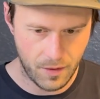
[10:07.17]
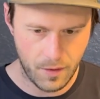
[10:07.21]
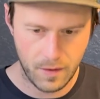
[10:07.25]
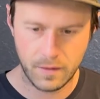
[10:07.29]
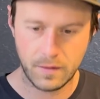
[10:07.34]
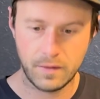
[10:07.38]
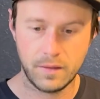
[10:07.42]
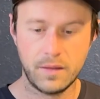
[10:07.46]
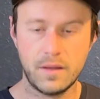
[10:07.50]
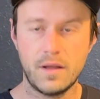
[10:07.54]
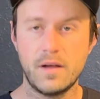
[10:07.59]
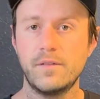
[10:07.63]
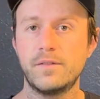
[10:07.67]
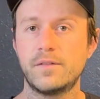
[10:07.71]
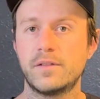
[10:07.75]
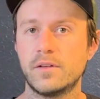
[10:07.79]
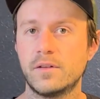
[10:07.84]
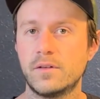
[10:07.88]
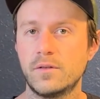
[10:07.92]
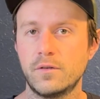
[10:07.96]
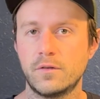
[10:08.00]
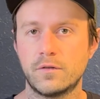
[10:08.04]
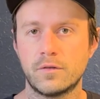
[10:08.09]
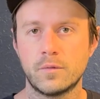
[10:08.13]
I'd love to
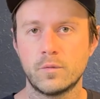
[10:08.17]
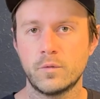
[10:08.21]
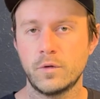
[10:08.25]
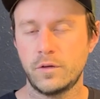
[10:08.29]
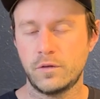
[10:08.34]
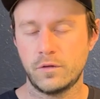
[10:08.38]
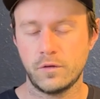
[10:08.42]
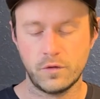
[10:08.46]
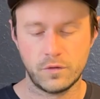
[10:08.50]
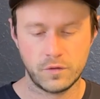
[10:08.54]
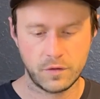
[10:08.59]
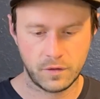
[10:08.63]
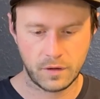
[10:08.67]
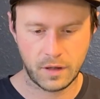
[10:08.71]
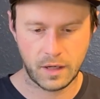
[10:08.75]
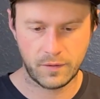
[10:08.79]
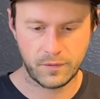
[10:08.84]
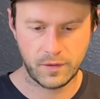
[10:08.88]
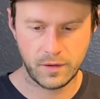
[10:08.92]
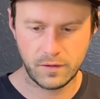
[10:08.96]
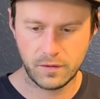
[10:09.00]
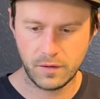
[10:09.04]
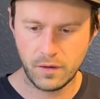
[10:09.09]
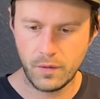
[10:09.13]
do some research and dive
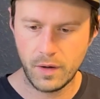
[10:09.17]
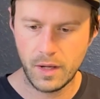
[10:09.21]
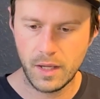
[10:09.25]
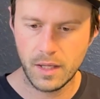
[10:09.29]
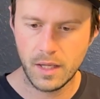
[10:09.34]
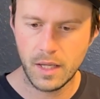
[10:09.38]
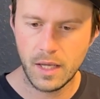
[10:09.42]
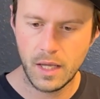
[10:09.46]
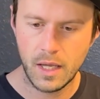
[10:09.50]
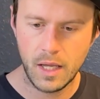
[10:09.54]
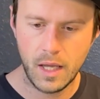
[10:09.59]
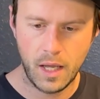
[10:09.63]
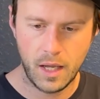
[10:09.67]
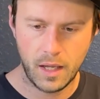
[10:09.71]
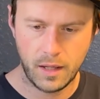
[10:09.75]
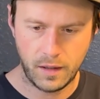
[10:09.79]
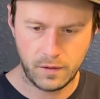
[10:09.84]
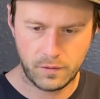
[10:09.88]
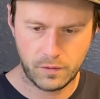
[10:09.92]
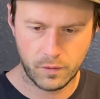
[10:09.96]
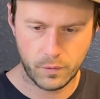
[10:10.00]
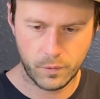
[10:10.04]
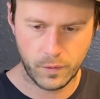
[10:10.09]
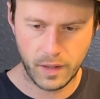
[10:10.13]
into it. It's
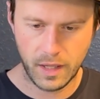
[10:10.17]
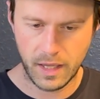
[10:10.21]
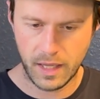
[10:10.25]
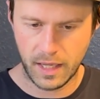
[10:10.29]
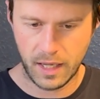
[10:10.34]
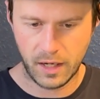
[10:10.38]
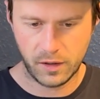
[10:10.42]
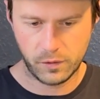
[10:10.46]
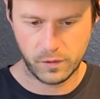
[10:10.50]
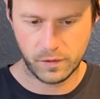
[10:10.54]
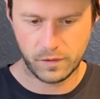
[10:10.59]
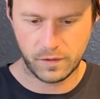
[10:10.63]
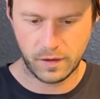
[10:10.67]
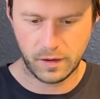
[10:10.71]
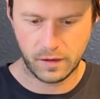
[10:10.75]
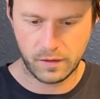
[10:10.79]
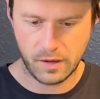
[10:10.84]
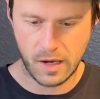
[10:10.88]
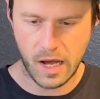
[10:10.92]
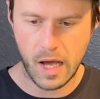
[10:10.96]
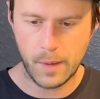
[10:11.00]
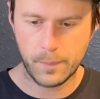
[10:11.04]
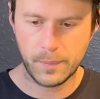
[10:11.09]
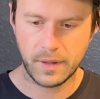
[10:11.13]
a really interesting
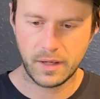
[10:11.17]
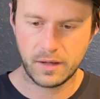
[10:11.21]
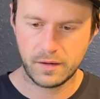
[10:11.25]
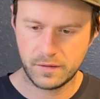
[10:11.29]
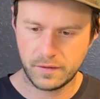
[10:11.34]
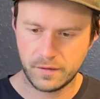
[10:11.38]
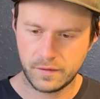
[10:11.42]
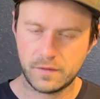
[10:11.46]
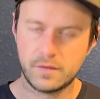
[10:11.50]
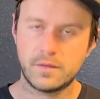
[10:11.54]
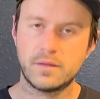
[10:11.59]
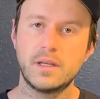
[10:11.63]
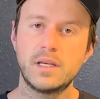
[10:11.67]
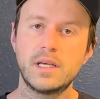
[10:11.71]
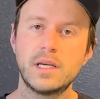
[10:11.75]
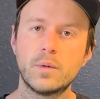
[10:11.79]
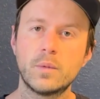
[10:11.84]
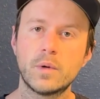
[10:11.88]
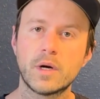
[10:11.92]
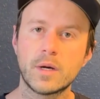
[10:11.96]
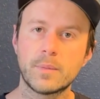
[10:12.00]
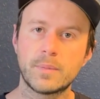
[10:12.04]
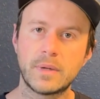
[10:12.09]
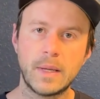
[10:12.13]
topic to see
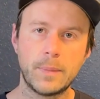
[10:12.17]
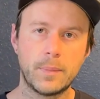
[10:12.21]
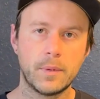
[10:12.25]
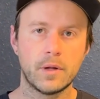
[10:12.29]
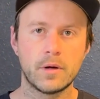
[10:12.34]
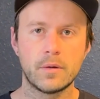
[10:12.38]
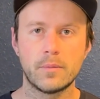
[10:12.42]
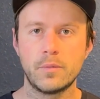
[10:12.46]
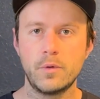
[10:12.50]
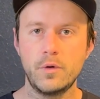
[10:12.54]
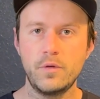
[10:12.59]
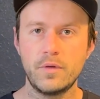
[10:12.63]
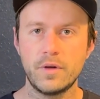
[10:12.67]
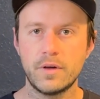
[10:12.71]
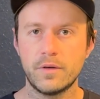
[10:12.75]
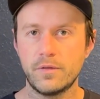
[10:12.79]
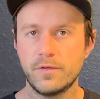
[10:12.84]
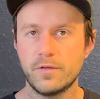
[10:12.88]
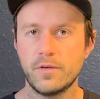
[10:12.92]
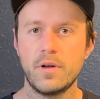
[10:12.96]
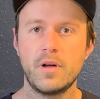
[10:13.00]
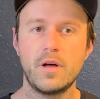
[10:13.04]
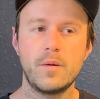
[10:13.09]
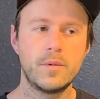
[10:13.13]
where people are moving
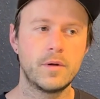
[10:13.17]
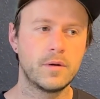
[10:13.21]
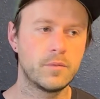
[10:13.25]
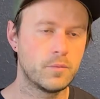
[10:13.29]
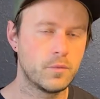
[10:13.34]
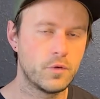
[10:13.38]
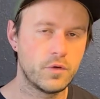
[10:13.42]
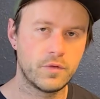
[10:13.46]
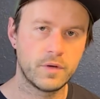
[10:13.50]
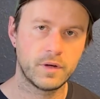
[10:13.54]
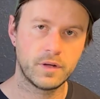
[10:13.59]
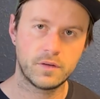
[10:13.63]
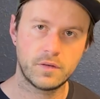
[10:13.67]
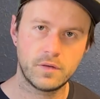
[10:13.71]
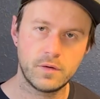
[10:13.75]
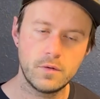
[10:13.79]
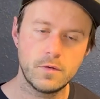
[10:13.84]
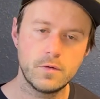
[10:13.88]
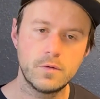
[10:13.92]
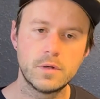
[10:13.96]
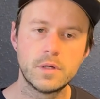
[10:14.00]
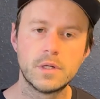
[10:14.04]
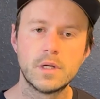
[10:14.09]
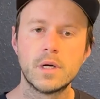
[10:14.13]
from and moving
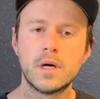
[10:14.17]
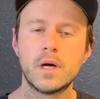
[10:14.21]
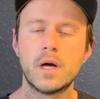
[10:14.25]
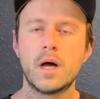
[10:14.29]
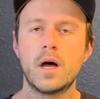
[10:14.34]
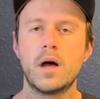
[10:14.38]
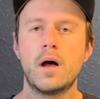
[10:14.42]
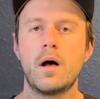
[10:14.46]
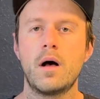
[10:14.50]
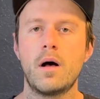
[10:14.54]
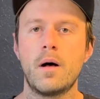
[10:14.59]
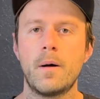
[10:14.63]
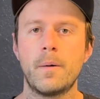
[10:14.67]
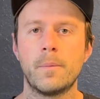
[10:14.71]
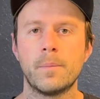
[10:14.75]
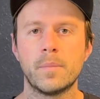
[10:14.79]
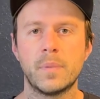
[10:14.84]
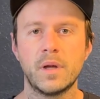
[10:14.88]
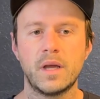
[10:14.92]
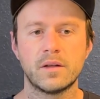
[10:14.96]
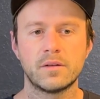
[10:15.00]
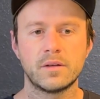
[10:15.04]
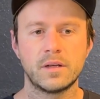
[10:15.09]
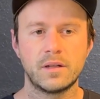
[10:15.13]
to,
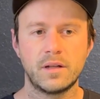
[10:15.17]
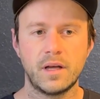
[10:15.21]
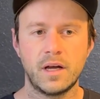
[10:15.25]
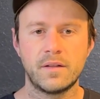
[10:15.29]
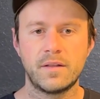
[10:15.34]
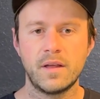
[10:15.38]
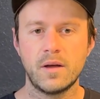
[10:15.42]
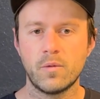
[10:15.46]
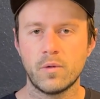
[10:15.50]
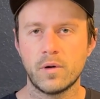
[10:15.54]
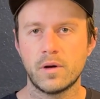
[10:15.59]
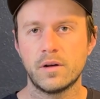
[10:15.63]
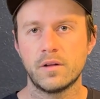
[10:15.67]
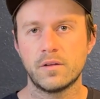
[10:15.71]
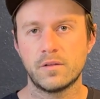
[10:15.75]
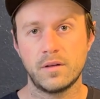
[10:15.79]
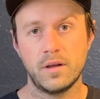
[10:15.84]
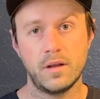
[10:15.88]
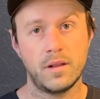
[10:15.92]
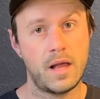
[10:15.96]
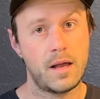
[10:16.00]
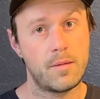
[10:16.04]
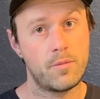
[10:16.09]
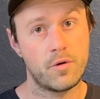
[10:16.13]
because I think we're going to see a
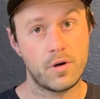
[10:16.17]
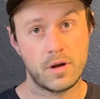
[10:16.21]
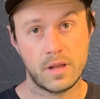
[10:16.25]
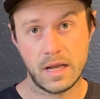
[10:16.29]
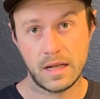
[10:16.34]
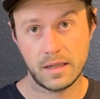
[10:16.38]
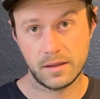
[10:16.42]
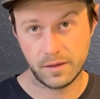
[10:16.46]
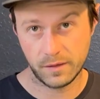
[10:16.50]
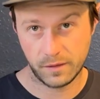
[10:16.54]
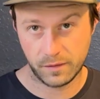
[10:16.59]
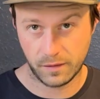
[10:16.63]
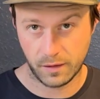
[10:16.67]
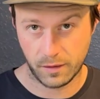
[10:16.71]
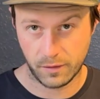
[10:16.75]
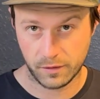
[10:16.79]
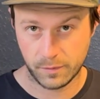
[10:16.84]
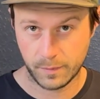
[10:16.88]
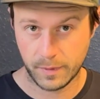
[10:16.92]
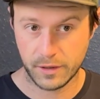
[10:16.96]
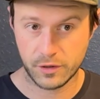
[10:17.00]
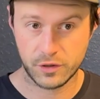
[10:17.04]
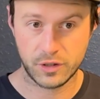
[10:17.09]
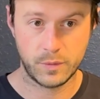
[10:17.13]
lot more of that this year,
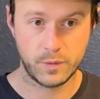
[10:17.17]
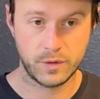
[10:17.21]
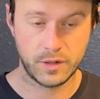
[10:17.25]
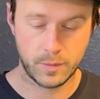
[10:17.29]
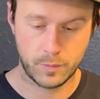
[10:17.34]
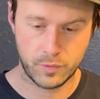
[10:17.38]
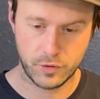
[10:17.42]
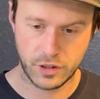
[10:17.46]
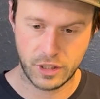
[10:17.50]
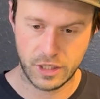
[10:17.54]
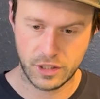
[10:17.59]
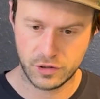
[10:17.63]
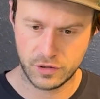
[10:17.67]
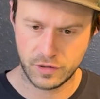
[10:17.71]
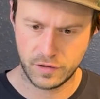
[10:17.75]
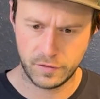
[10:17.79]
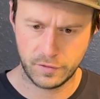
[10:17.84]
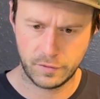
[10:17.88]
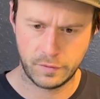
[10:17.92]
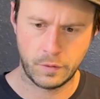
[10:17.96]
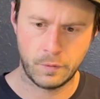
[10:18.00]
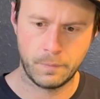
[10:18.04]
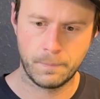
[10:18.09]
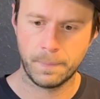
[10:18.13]
especially with the projections.
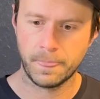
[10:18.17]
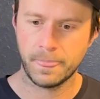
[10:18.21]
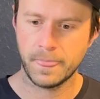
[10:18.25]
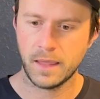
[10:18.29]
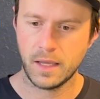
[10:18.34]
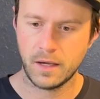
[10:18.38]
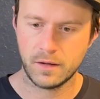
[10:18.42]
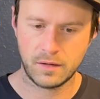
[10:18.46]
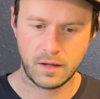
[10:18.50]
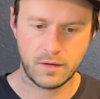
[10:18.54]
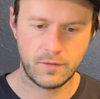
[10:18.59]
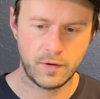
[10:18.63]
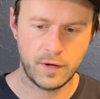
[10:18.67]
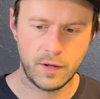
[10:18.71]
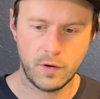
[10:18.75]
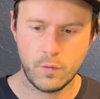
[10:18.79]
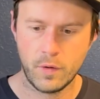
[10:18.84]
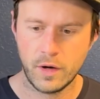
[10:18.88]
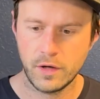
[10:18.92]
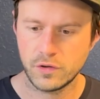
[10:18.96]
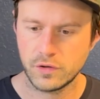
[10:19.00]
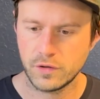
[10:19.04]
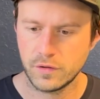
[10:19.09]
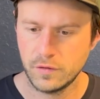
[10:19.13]
So if you guys have any
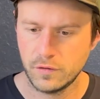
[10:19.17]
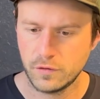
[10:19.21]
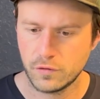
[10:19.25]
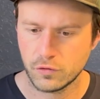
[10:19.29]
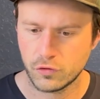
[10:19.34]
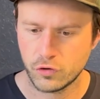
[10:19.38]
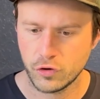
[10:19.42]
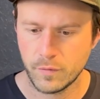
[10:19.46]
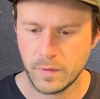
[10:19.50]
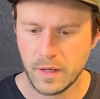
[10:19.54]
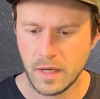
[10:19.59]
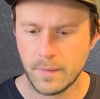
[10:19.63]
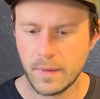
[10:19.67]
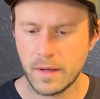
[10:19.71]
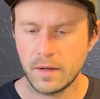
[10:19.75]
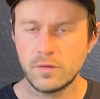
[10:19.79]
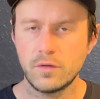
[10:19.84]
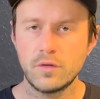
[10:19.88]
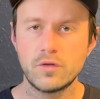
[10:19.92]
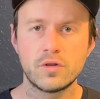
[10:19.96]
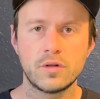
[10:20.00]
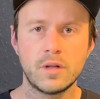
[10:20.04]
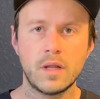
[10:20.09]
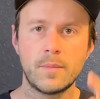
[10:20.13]
questions, shoot me a
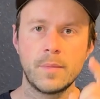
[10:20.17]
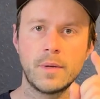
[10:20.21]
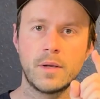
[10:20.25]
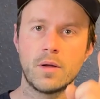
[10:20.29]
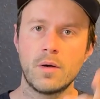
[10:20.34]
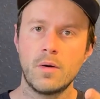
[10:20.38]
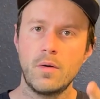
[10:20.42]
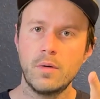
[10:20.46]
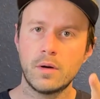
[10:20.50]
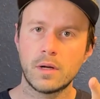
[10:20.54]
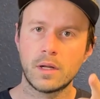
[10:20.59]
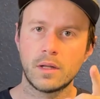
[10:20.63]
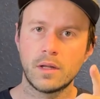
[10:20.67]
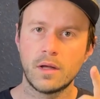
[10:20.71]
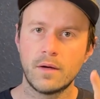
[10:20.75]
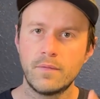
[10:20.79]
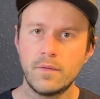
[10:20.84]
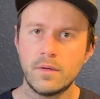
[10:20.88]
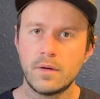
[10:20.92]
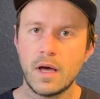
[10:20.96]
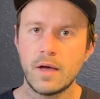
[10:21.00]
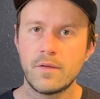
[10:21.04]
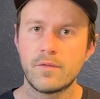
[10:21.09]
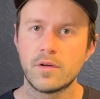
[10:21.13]
message and let me know, and I'd love to
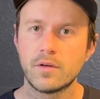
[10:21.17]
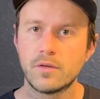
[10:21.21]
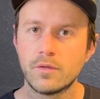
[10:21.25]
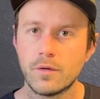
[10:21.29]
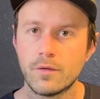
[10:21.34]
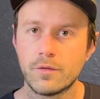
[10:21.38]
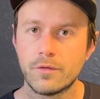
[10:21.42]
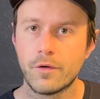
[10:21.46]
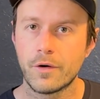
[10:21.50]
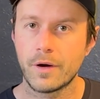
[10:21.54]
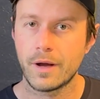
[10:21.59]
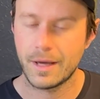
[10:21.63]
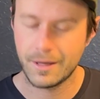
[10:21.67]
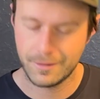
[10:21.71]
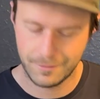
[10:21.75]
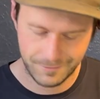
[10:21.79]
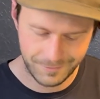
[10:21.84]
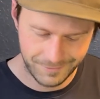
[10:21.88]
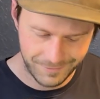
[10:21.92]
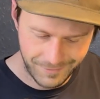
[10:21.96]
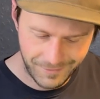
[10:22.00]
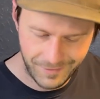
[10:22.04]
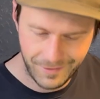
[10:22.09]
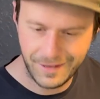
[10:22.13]
dive into it for you.
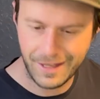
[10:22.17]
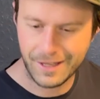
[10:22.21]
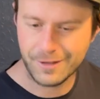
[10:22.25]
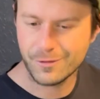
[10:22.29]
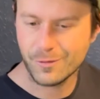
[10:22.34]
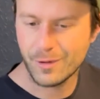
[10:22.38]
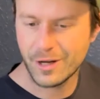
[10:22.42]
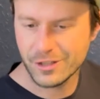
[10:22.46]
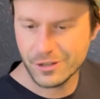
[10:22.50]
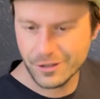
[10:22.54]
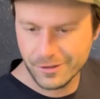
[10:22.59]
Thanks for watching.